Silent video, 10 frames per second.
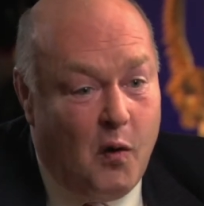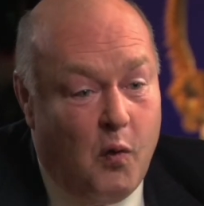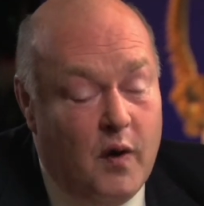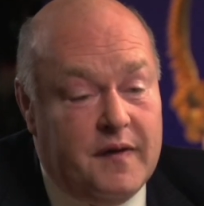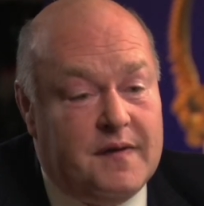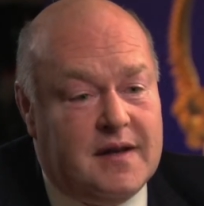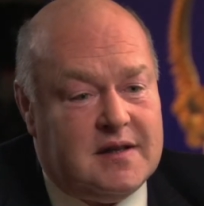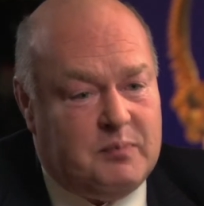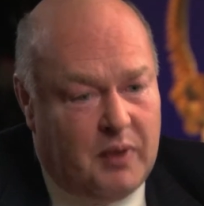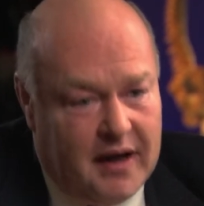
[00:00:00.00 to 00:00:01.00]
with
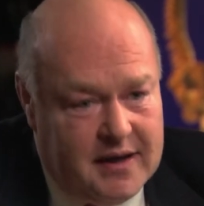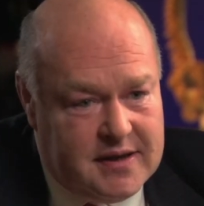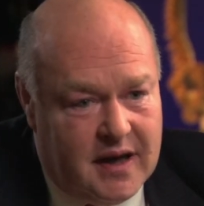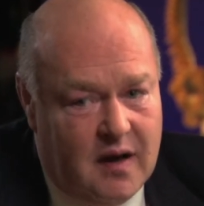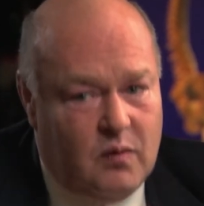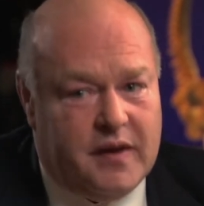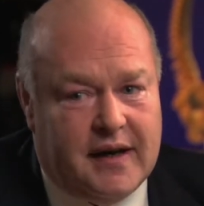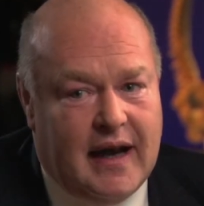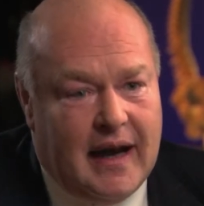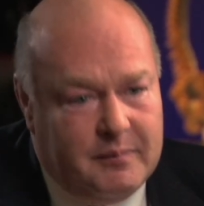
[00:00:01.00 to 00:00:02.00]
dysplasia, with
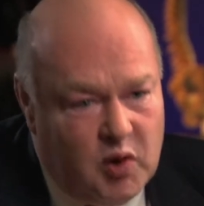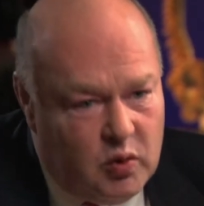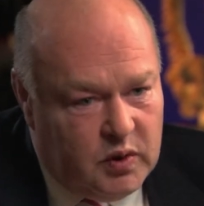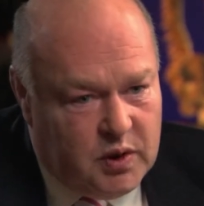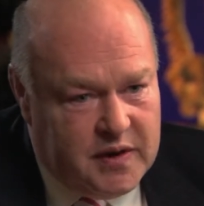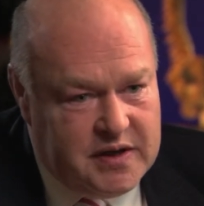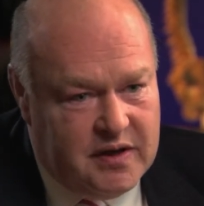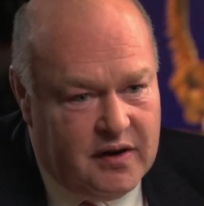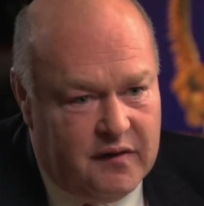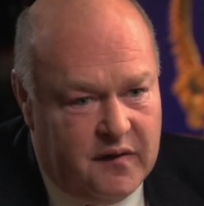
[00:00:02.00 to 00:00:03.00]
an abnormal twist
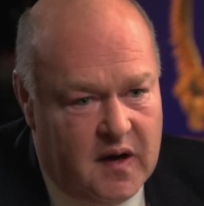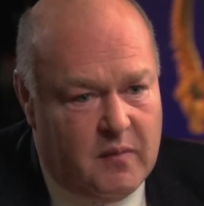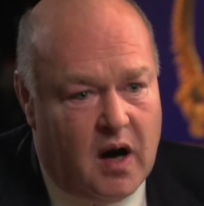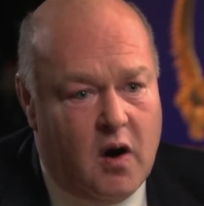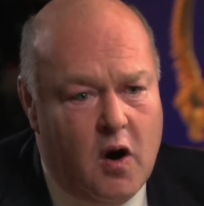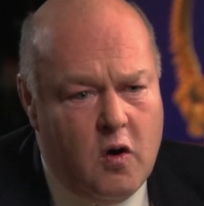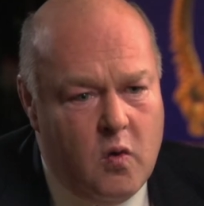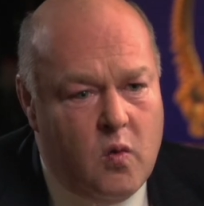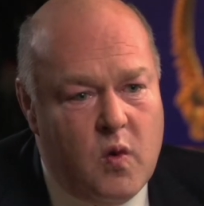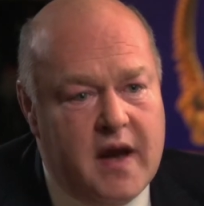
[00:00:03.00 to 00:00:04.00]
of their femur,
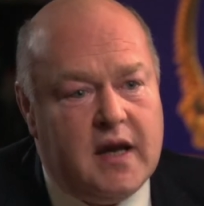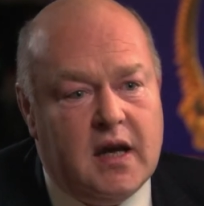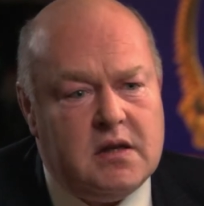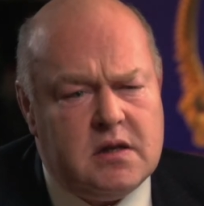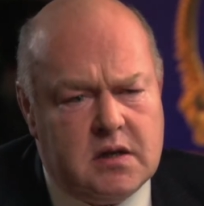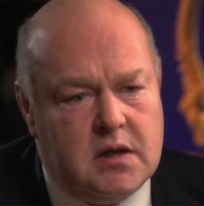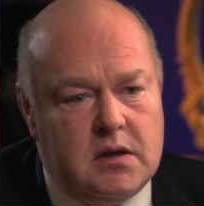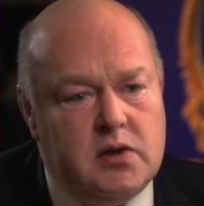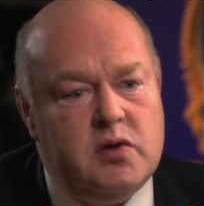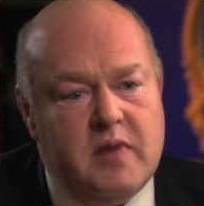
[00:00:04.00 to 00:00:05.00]
we can still
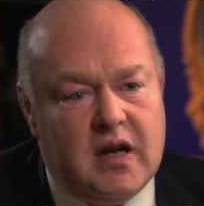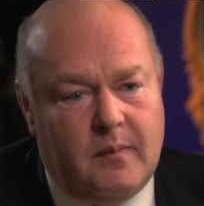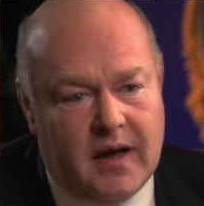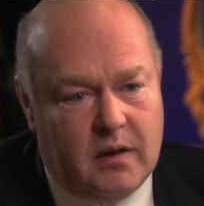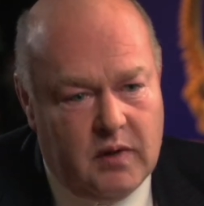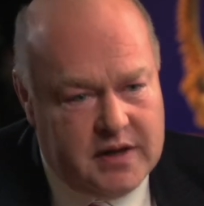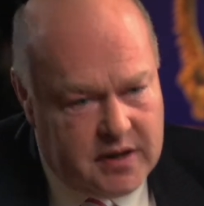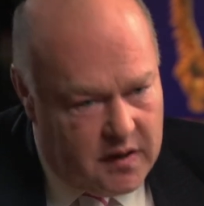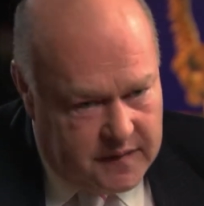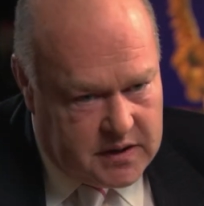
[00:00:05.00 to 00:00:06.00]
do metal-metal
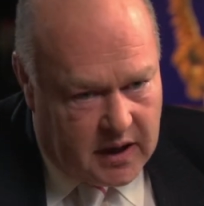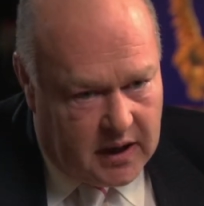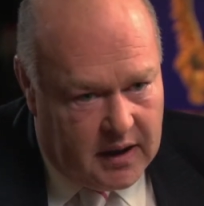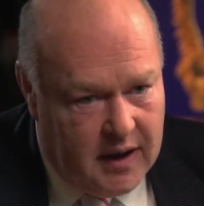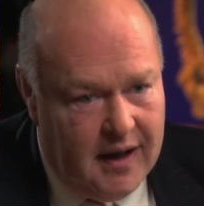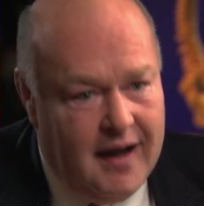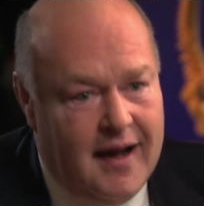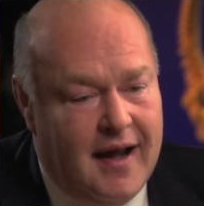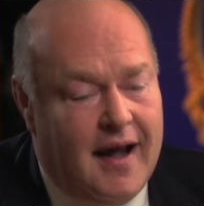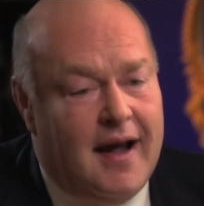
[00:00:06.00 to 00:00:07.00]
resurfacing,
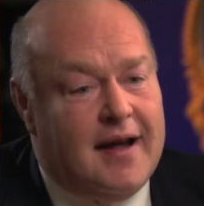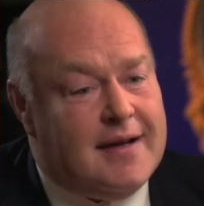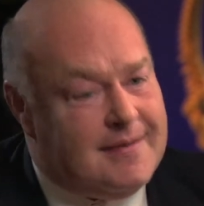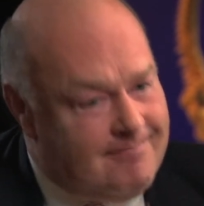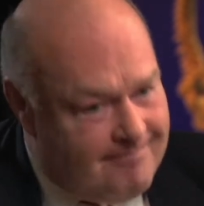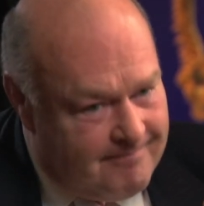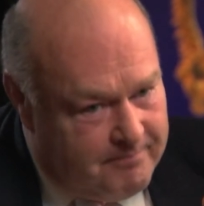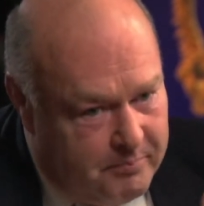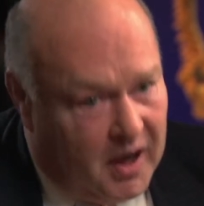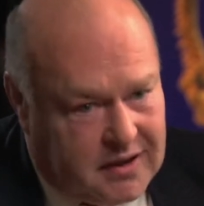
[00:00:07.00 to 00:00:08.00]

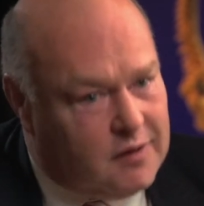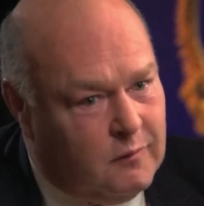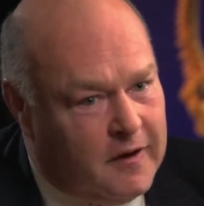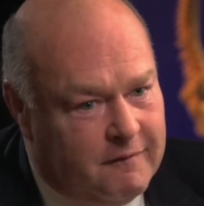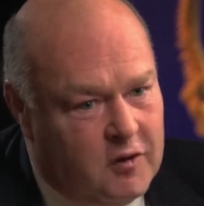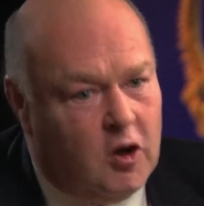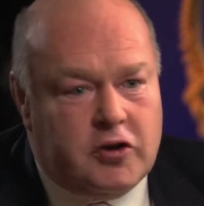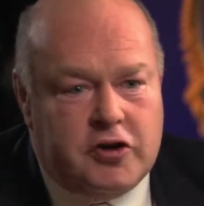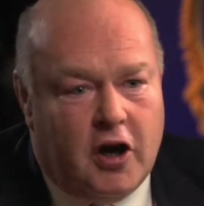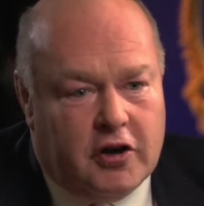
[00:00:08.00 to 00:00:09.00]
but we've got
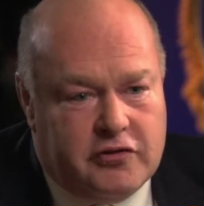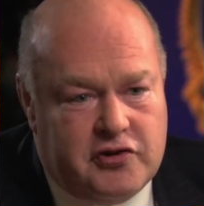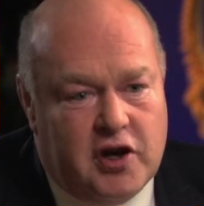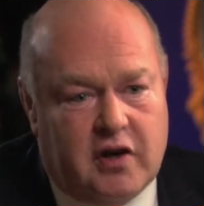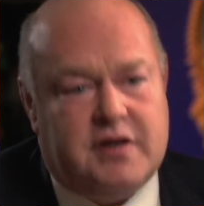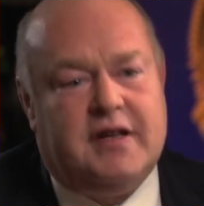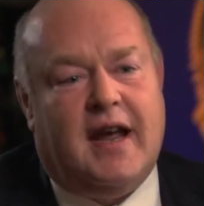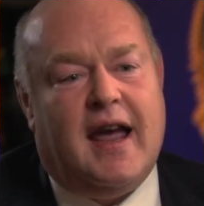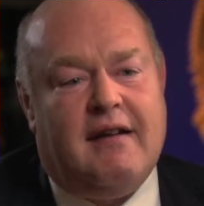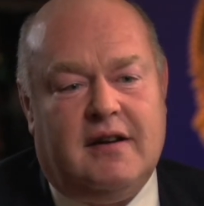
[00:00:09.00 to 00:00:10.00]
to adjust
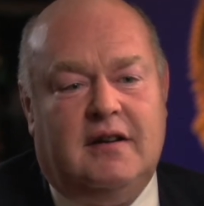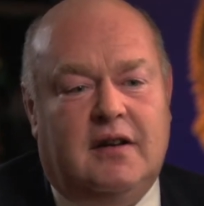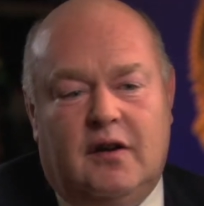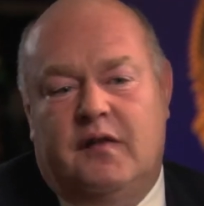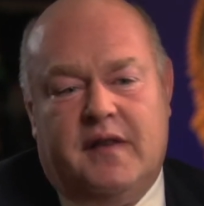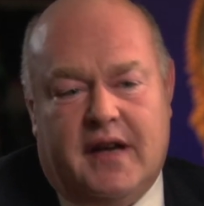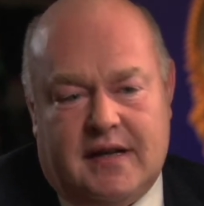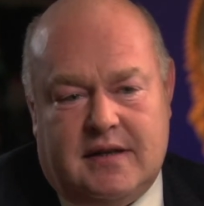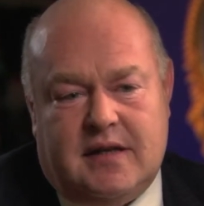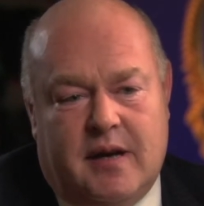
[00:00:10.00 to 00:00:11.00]
the angle of the
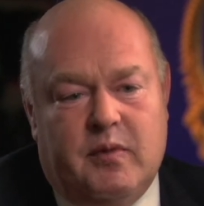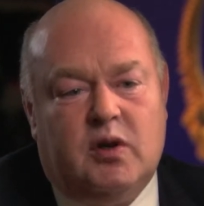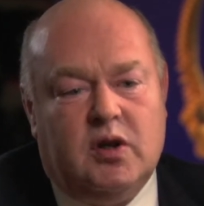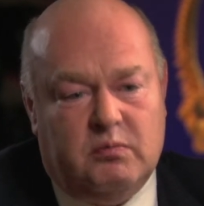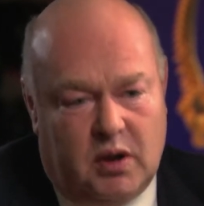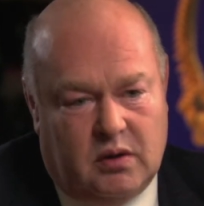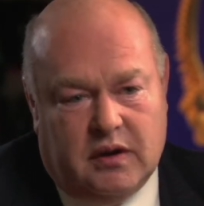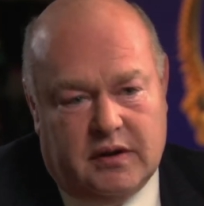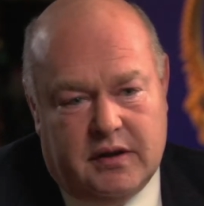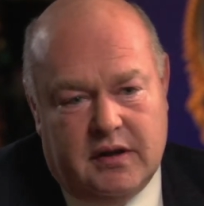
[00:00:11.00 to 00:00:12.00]
acetabular
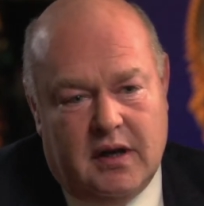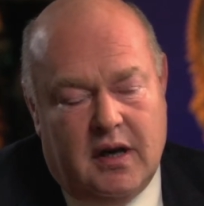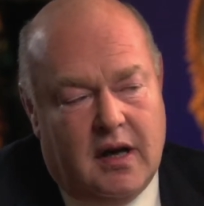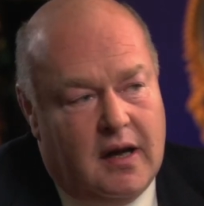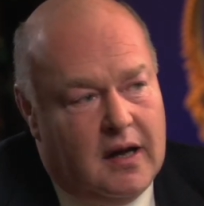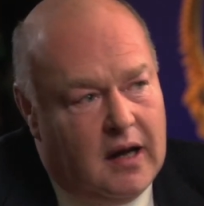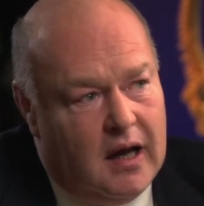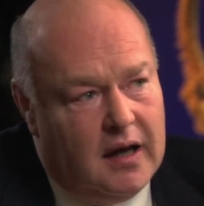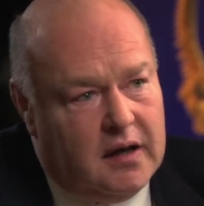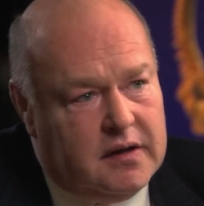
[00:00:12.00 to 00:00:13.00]
component.
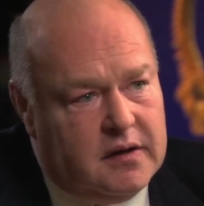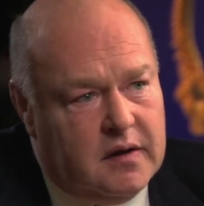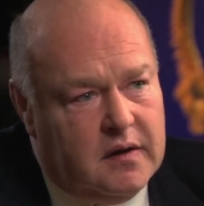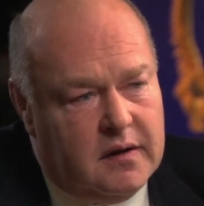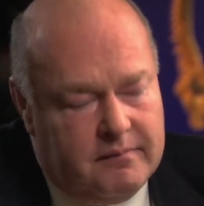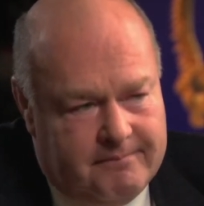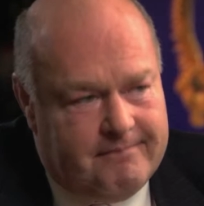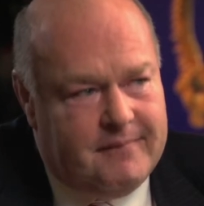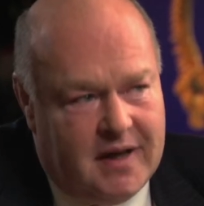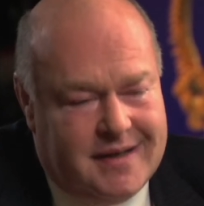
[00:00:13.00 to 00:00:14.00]
And
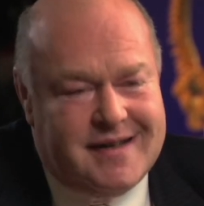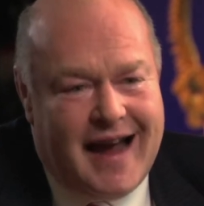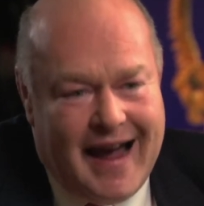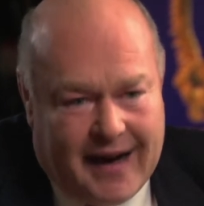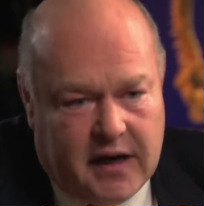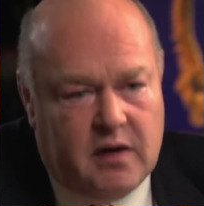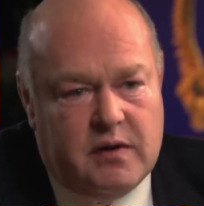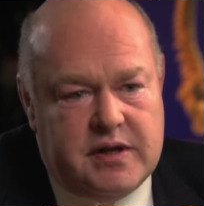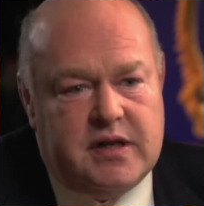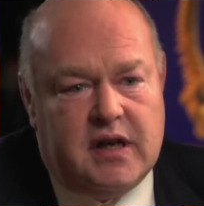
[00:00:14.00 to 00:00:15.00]
its
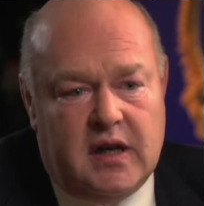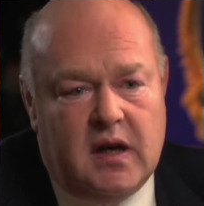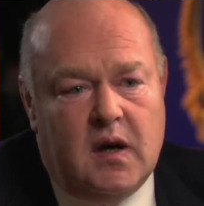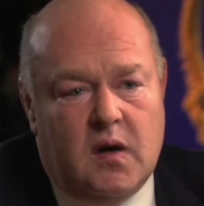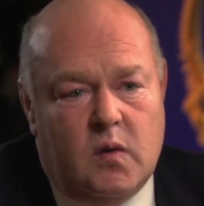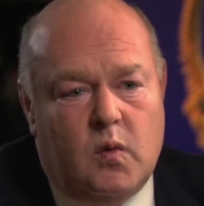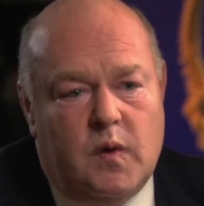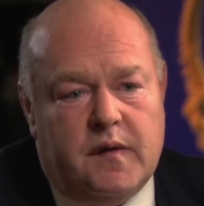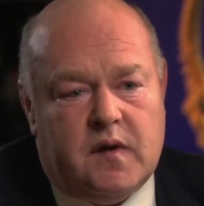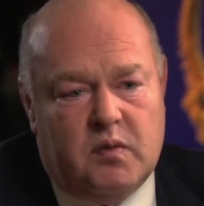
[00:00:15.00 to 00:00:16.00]
accuracy
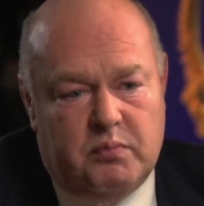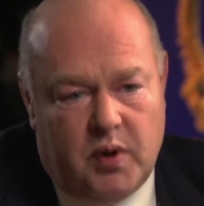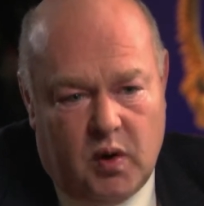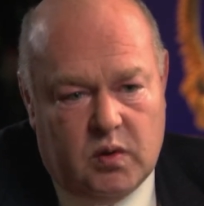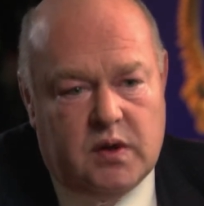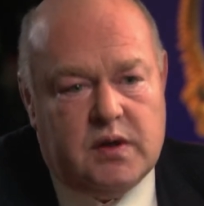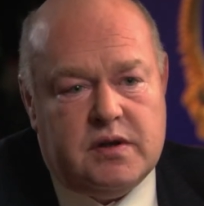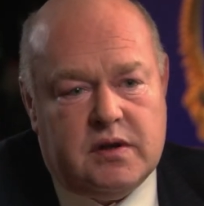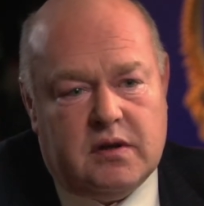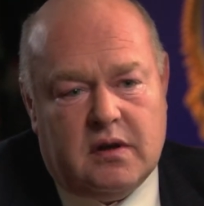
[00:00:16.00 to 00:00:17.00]
with component